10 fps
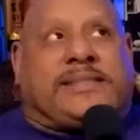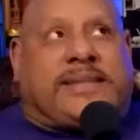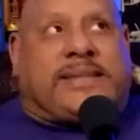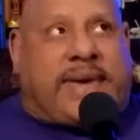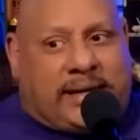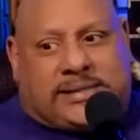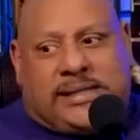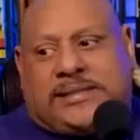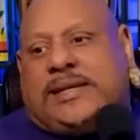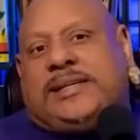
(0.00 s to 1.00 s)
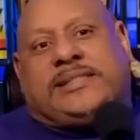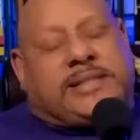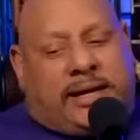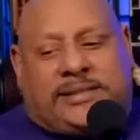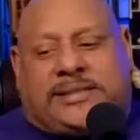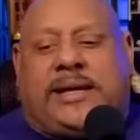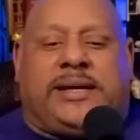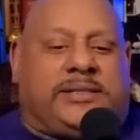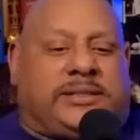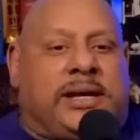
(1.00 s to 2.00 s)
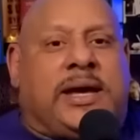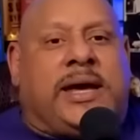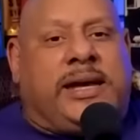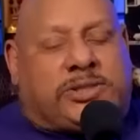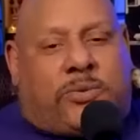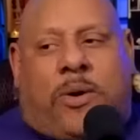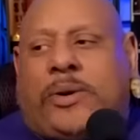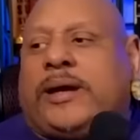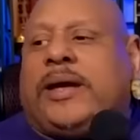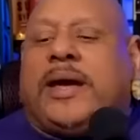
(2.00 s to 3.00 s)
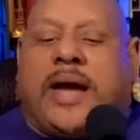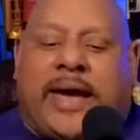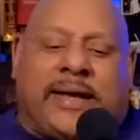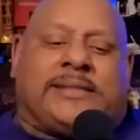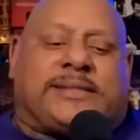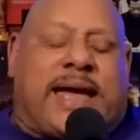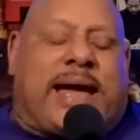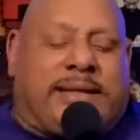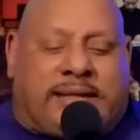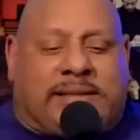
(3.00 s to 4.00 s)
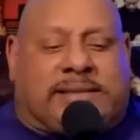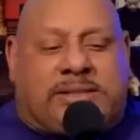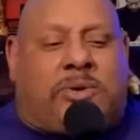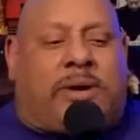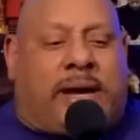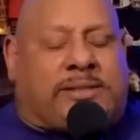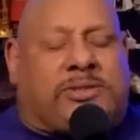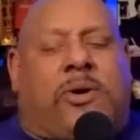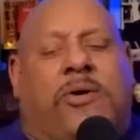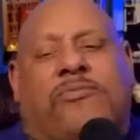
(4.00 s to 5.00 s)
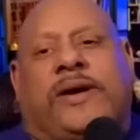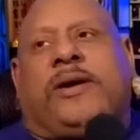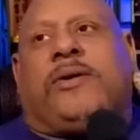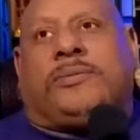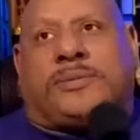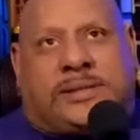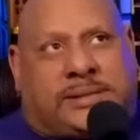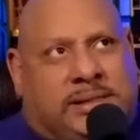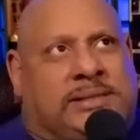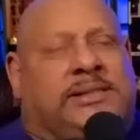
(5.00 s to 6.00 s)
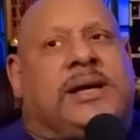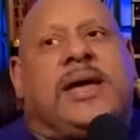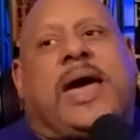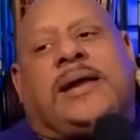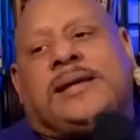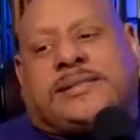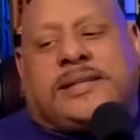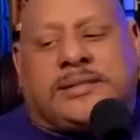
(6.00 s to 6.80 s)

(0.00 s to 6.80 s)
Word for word: cases and these studies that he's he's quoting inside this is all it's all real this is and this